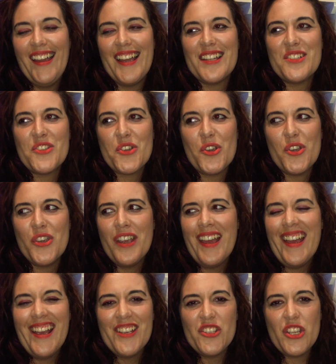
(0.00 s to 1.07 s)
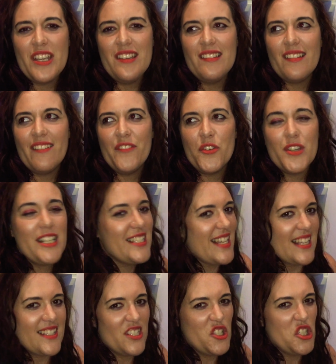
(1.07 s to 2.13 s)
and two, for an
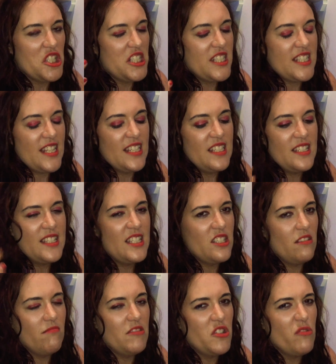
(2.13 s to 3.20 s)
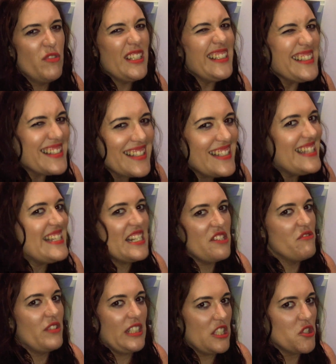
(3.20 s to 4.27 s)
assassin, she really
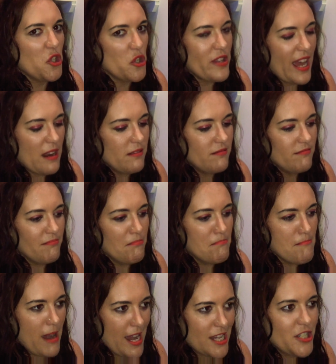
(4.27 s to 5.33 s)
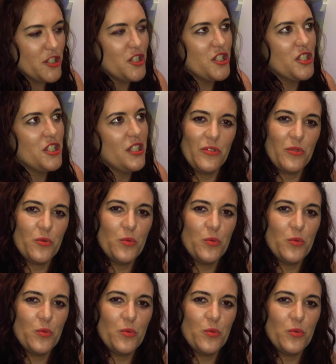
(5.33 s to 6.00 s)
didn't really do that much.